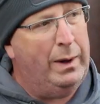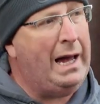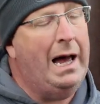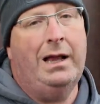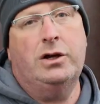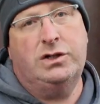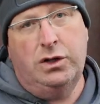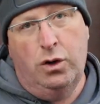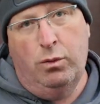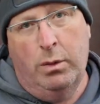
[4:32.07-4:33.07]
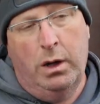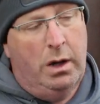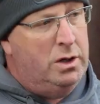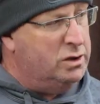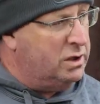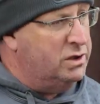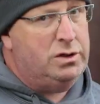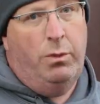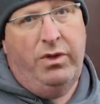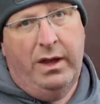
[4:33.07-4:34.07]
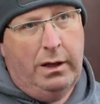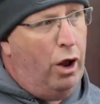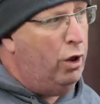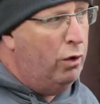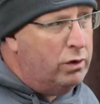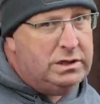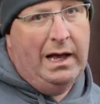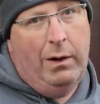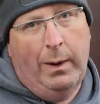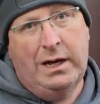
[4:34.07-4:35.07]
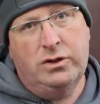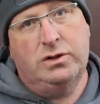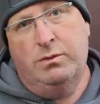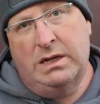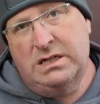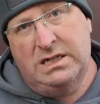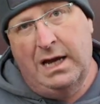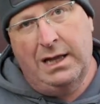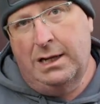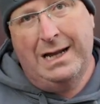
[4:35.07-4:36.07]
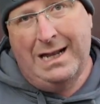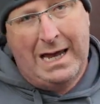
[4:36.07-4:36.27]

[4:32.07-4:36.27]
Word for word: We can't assume just because something looks that way doesn't mean to say that it